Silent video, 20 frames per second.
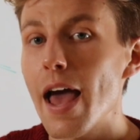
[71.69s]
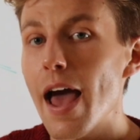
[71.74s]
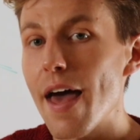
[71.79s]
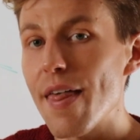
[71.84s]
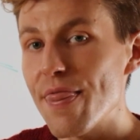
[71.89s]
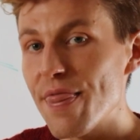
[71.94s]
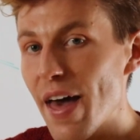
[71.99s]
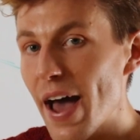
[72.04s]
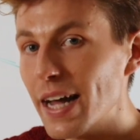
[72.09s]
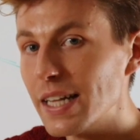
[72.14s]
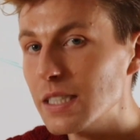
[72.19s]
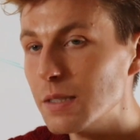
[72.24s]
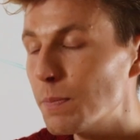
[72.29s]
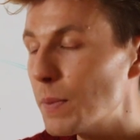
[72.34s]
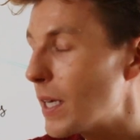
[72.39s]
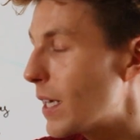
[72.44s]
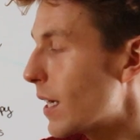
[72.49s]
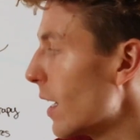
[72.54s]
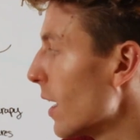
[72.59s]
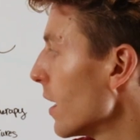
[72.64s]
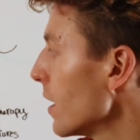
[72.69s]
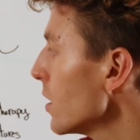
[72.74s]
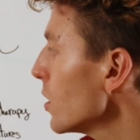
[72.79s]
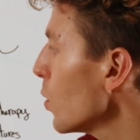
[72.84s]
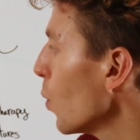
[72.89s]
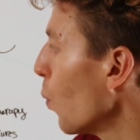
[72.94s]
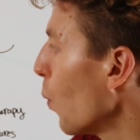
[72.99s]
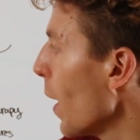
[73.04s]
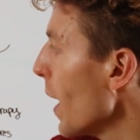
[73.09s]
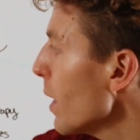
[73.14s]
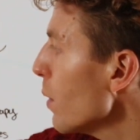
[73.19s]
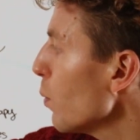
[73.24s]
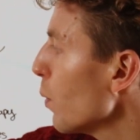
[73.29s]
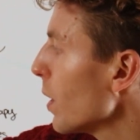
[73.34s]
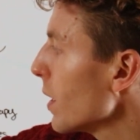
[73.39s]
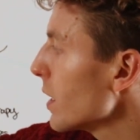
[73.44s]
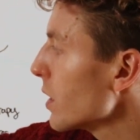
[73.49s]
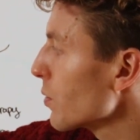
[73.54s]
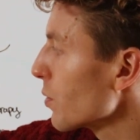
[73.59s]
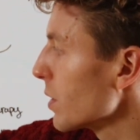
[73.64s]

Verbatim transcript: And that's because when one is